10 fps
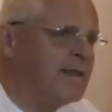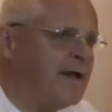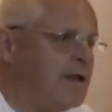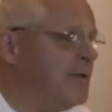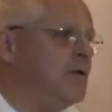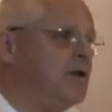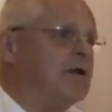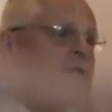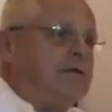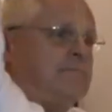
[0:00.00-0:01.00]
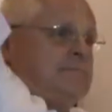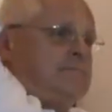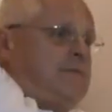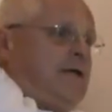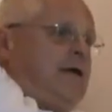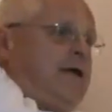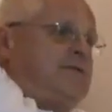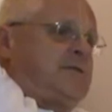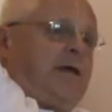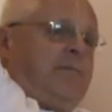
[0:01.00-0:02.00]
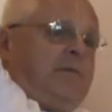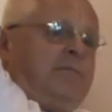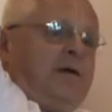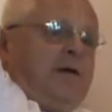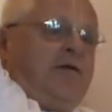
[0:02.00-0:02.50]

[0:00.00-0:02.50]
And immediately, 10 hands came up.